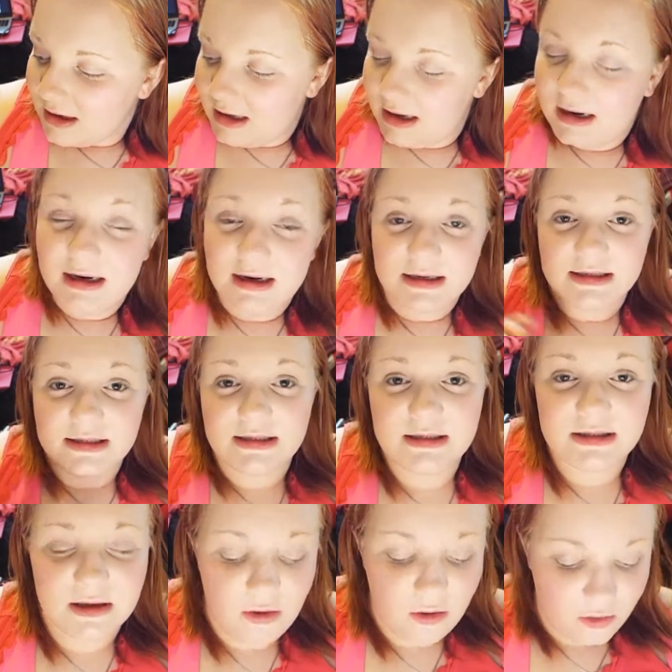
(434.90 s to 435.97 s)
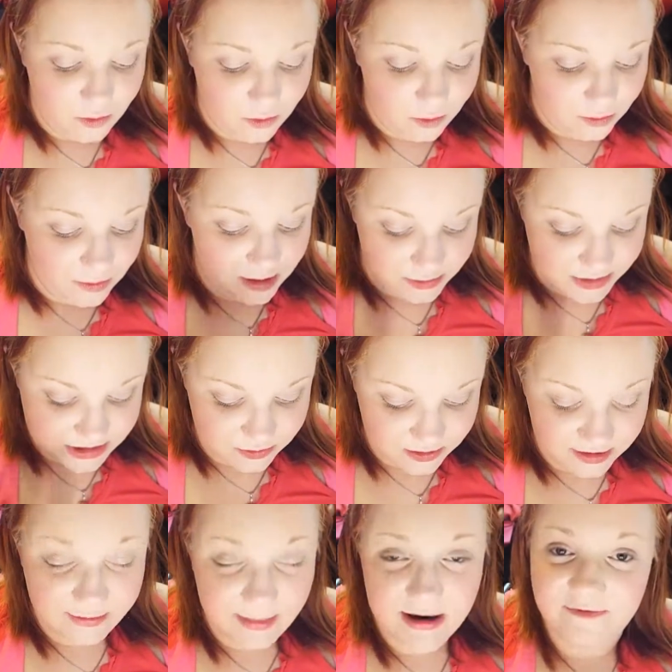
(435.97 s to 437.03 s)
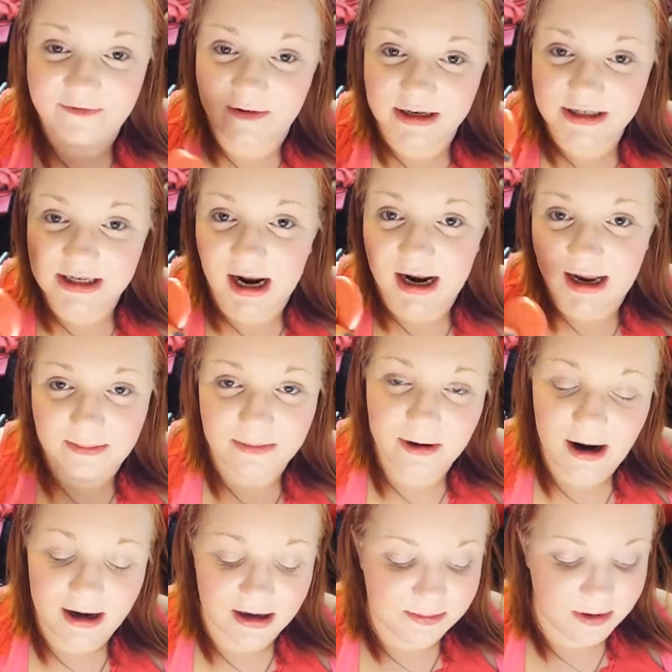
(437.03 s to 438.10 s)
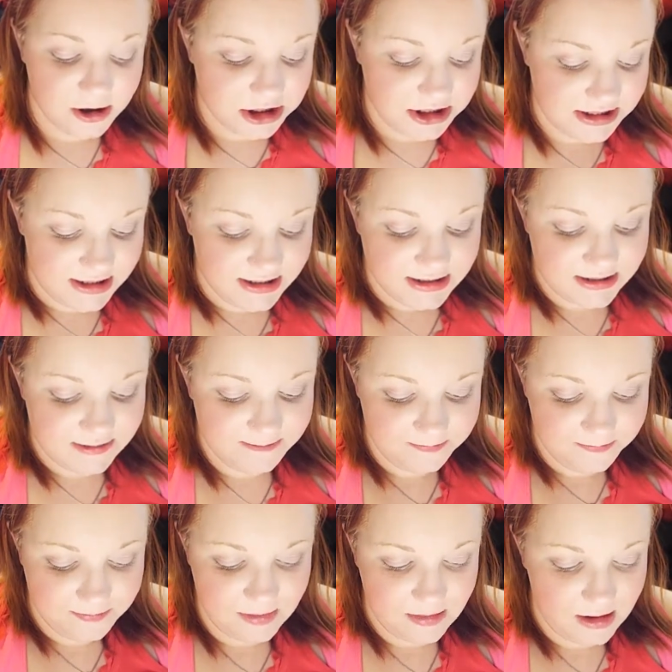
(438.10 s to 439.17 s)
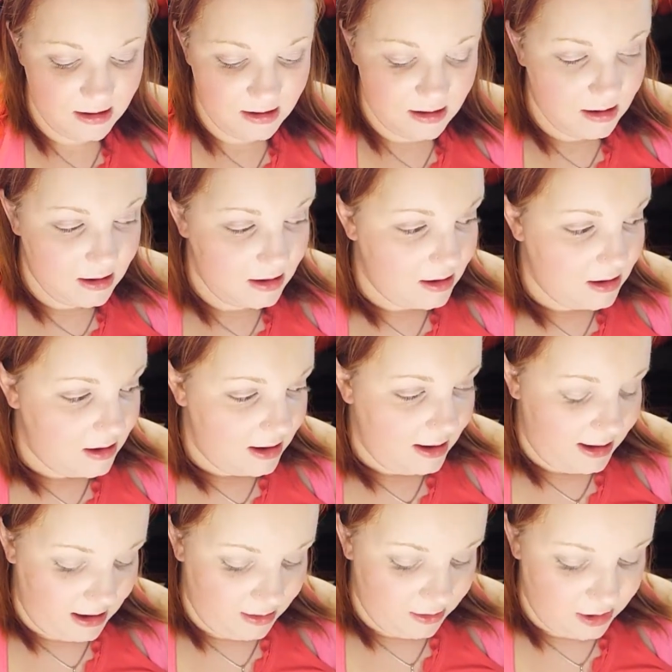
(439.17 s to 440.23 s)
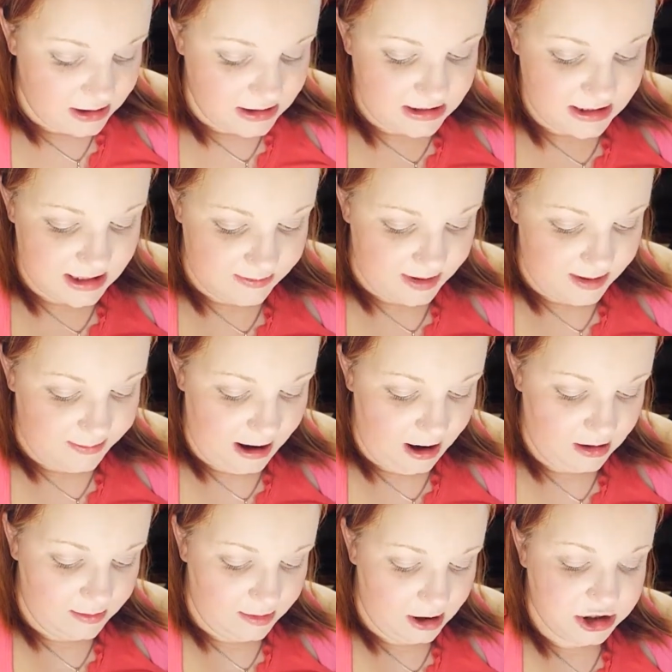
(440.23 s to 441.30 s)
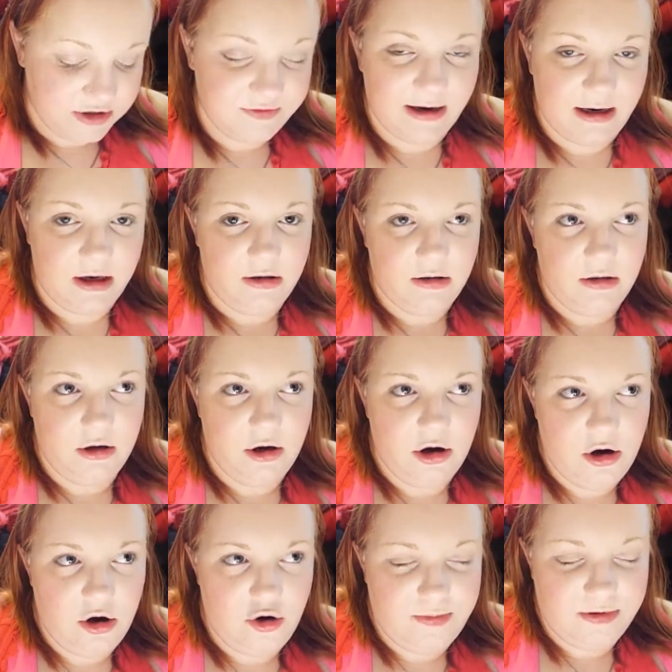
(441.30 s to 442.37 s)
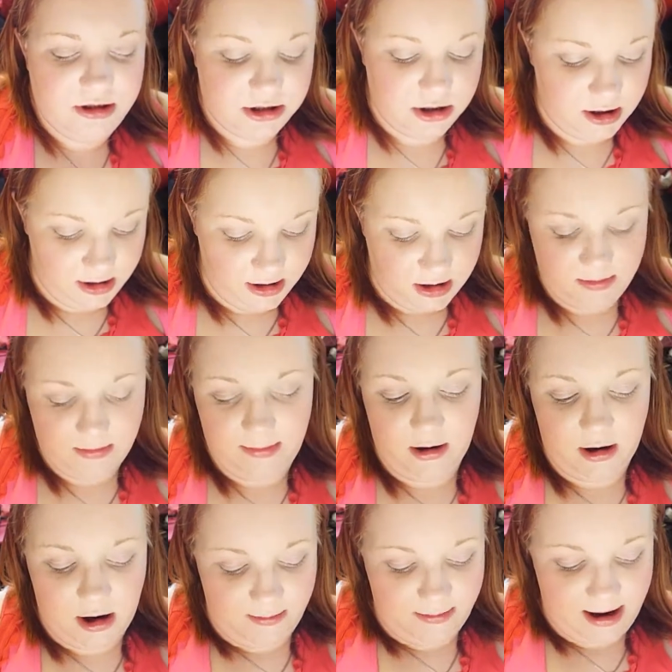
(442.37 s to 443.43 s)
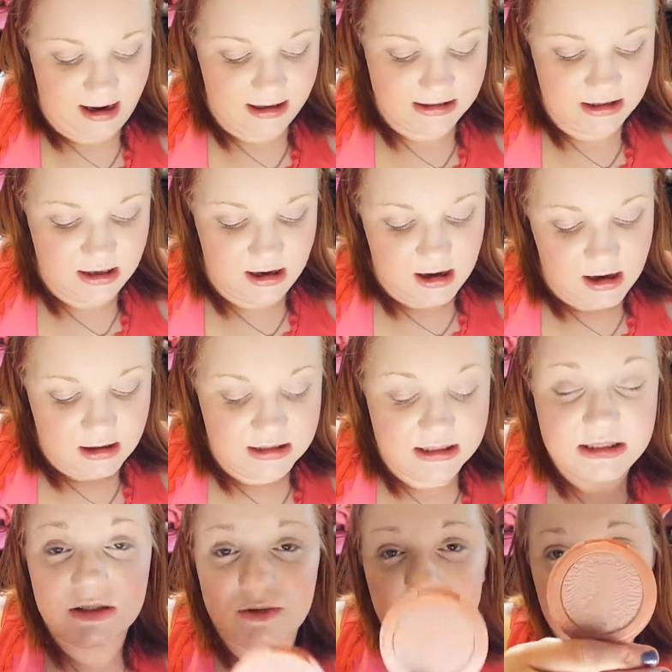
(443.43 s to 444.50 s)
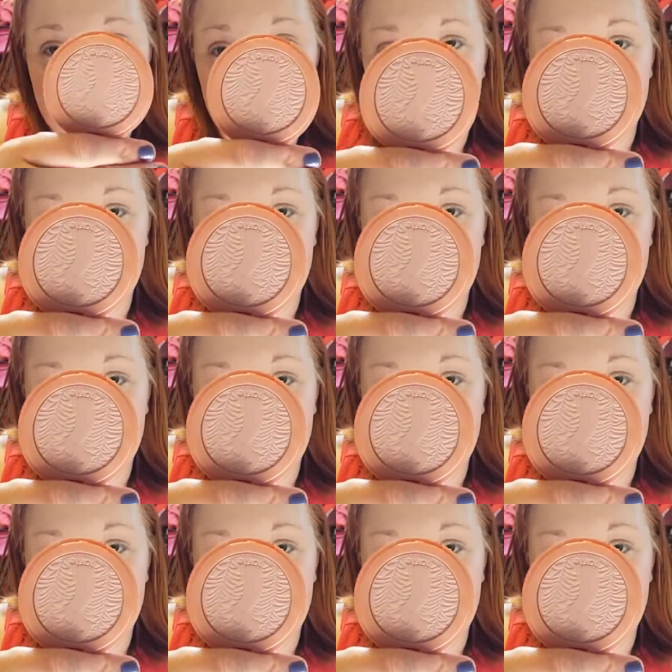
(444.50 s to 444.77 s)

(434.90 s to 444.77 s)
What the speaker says: It was one of my first high-end product purchases. And now I'm going to take my powder brush, if I can open the Tartelette Compact. This is what